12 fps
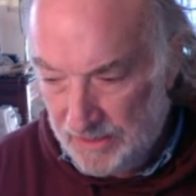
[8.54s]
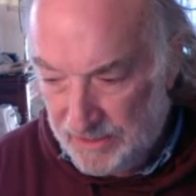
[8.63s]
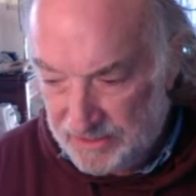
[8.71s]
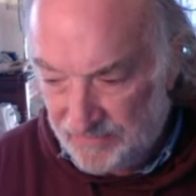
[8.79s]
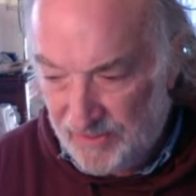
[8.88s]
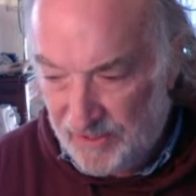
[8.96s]

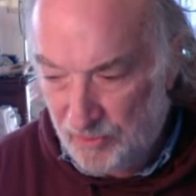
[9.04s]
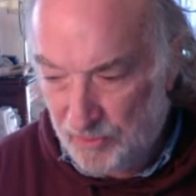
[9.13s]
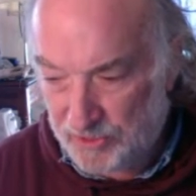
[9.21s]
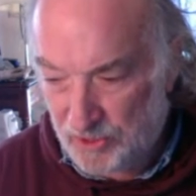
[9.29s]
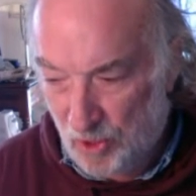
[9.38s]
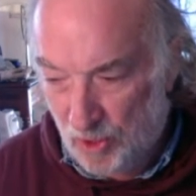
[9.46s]
This video
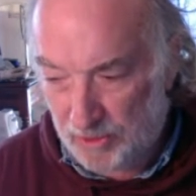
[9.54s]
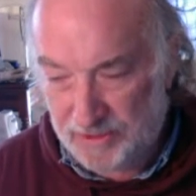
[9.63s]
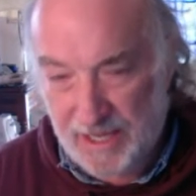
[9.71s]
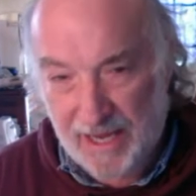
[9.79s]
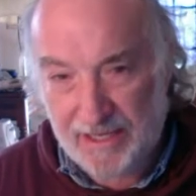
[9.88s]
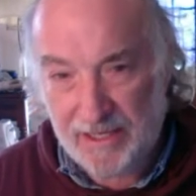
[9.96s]
is
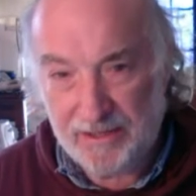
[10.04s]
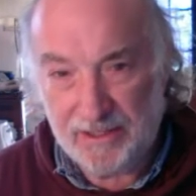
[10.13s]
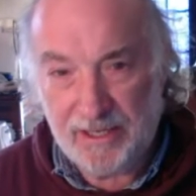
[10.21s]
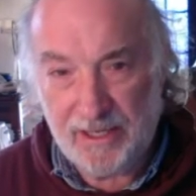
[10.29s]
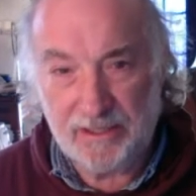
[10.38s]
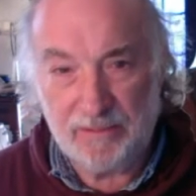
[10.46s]
called Taking the
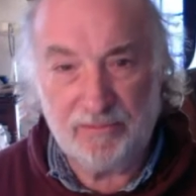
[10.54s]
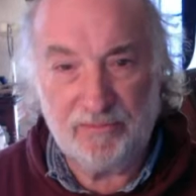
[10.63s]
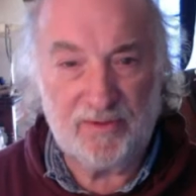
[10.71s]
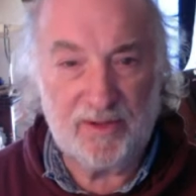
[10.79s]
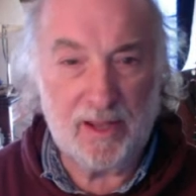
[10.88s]
Kingdom